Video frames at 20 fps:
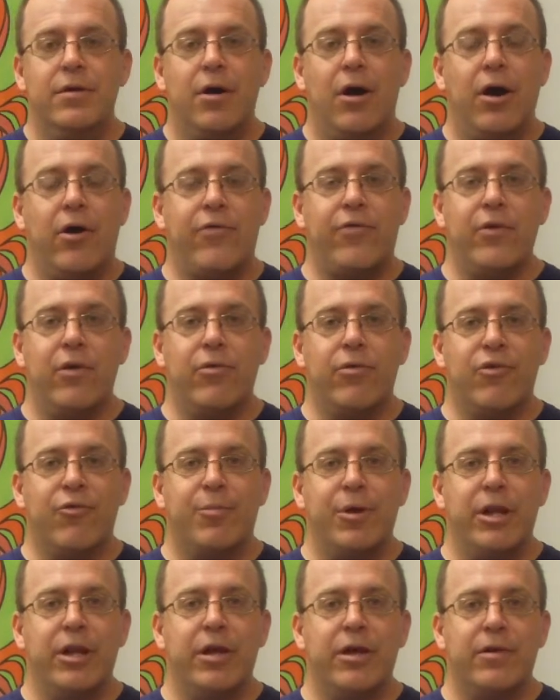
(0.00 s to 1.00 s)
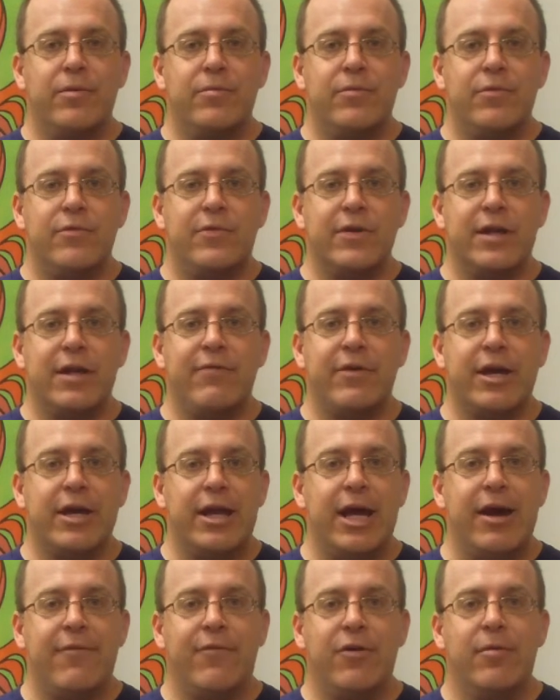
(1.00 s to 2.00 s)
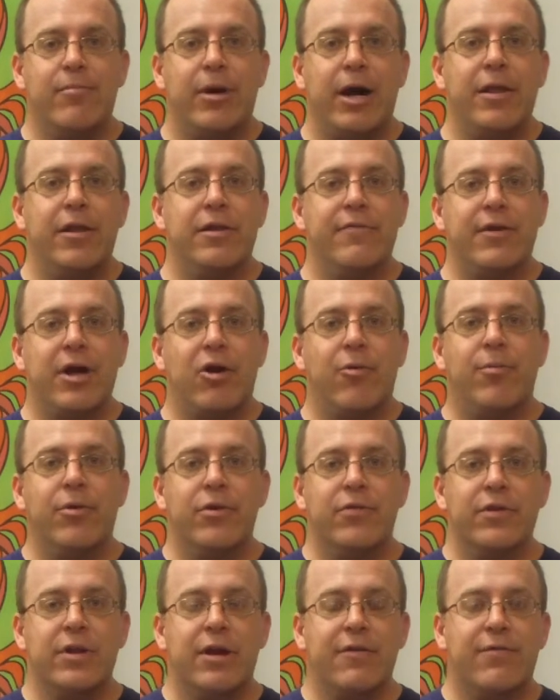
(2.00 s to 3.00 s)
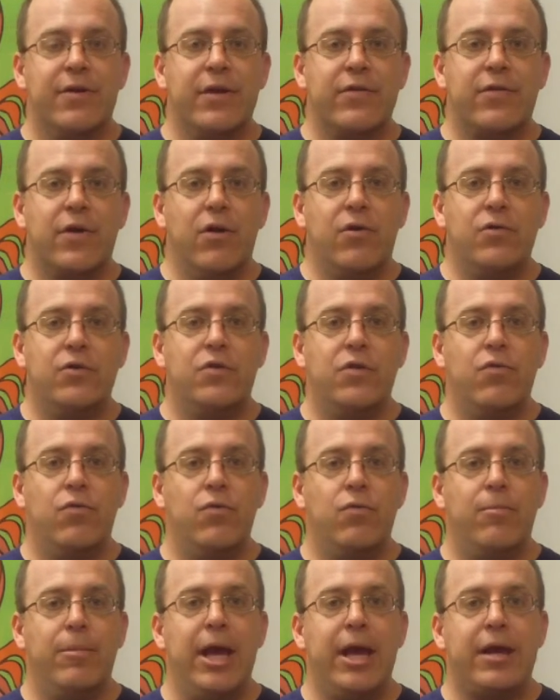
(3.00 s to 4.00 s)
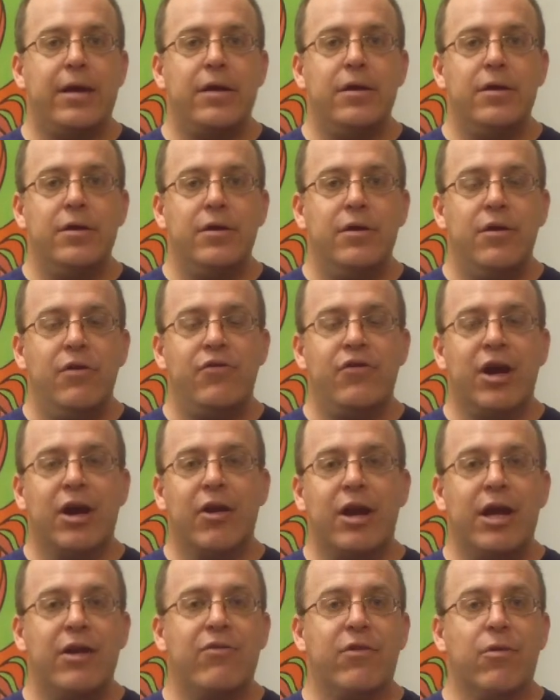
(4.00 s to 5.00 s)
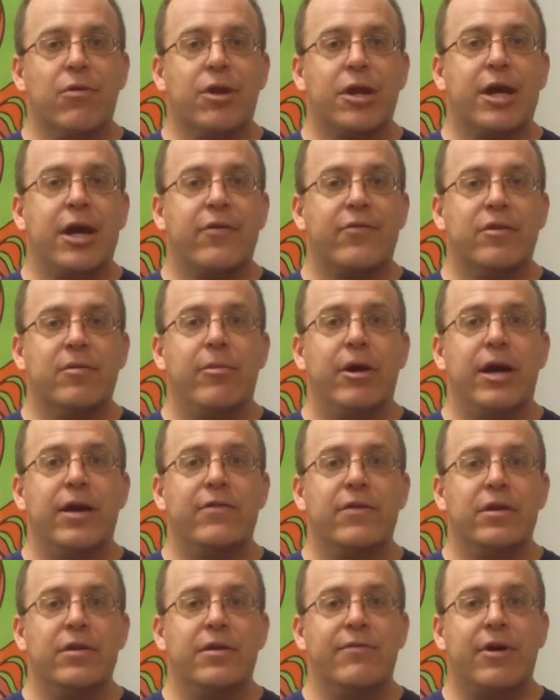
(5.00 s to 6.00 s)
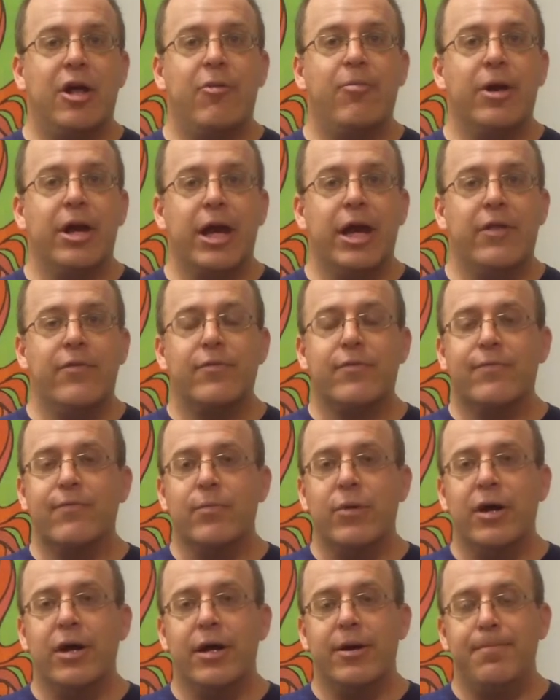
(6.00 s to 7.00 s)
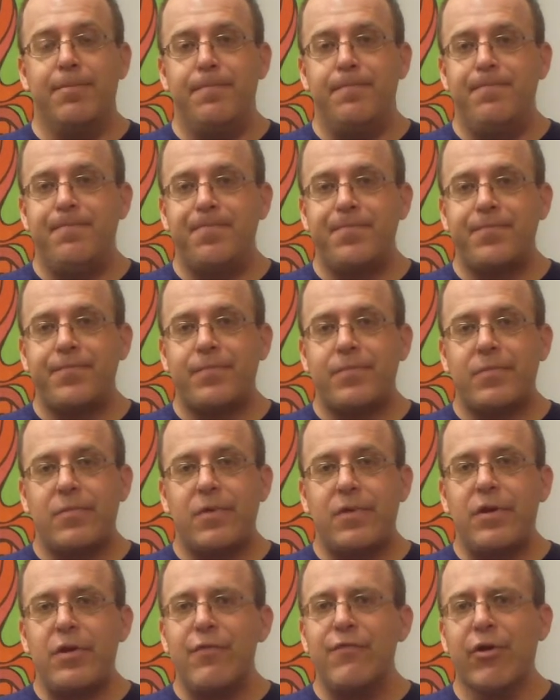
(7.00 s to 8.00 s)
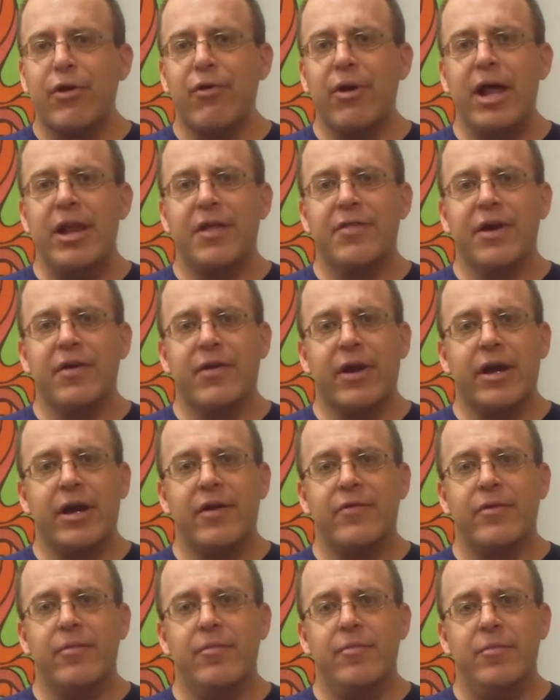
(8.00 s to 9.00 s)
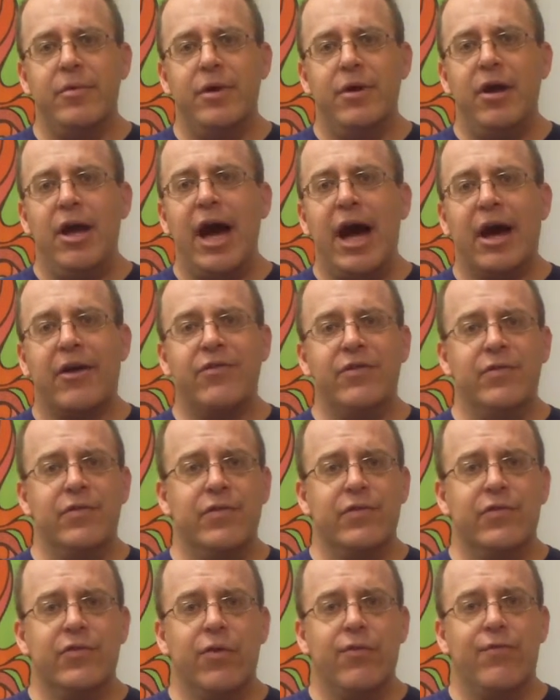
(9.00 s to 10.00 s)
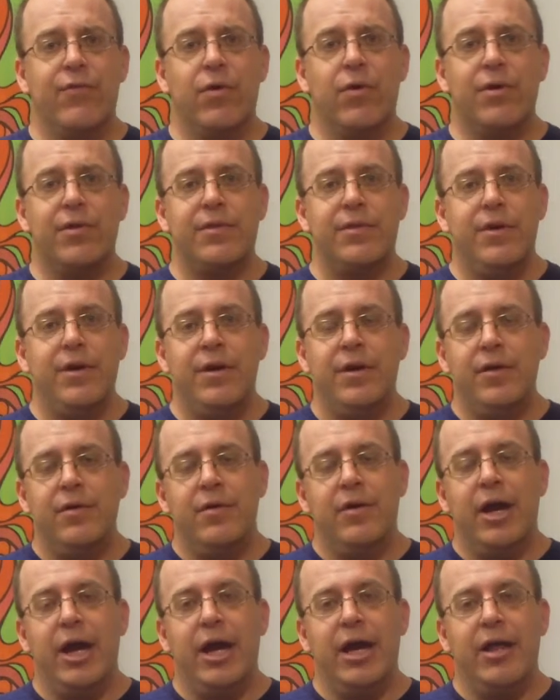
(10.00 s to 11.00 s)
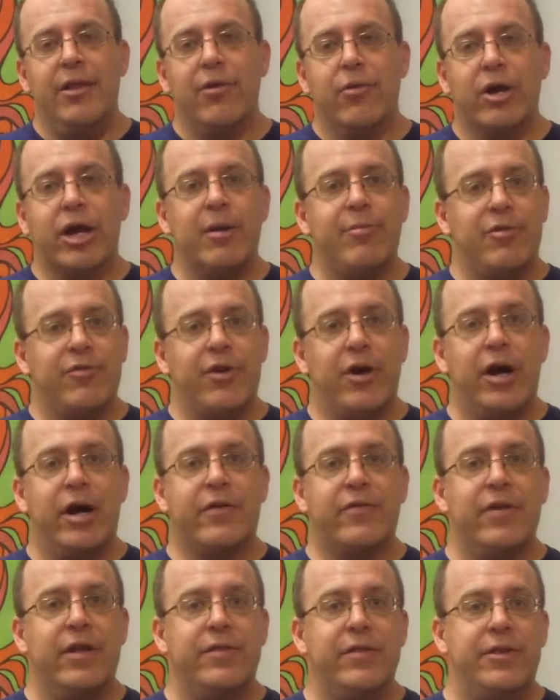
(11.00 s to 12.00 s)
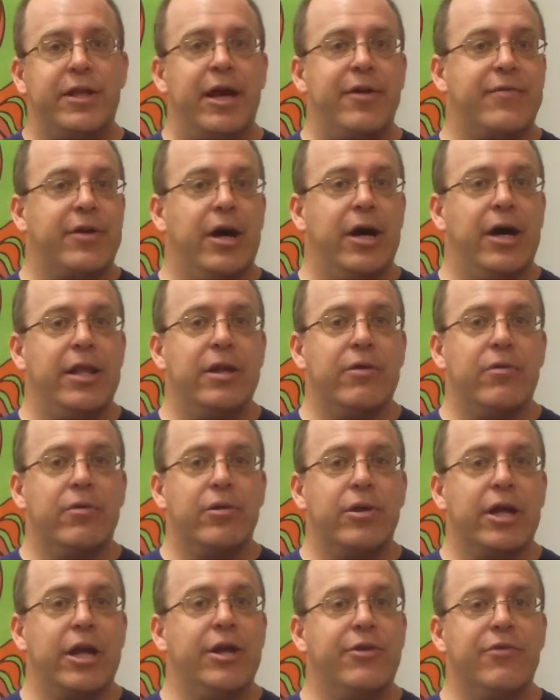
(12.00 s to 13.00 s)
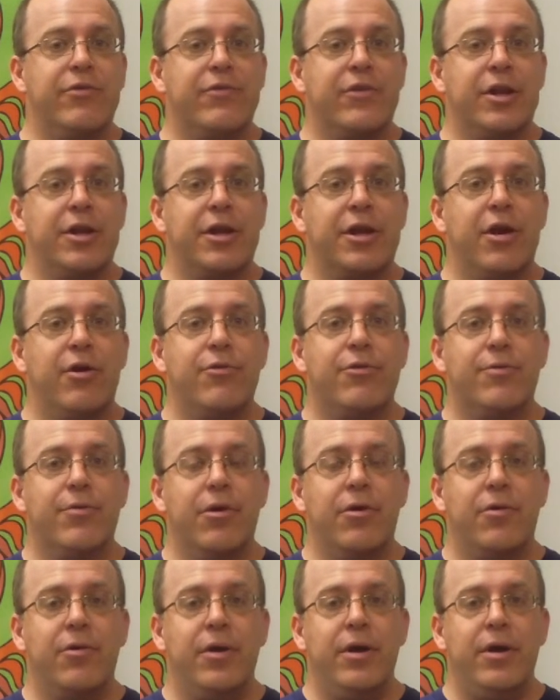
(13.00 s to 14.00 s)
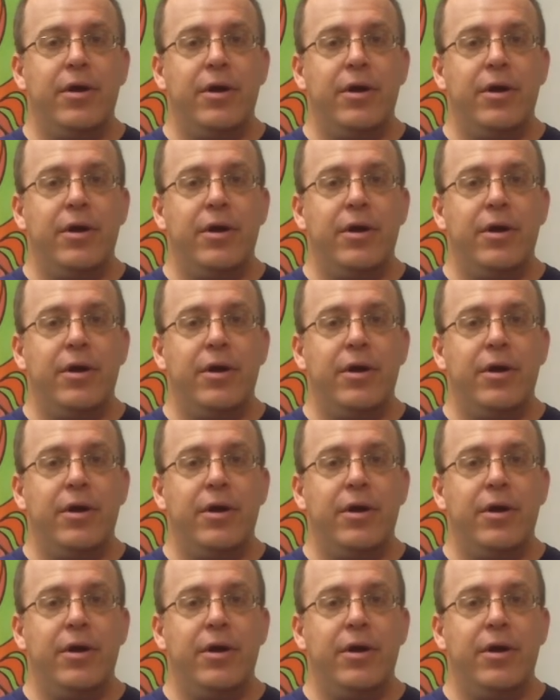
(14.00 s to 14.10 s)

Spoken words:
Also, there's been a significant effort by the developers in Alfresco to make Share easier to customize and develop against, for creating things like custom actions and so forth. And there were a couple talks at the DevCon that were really interesting to go through.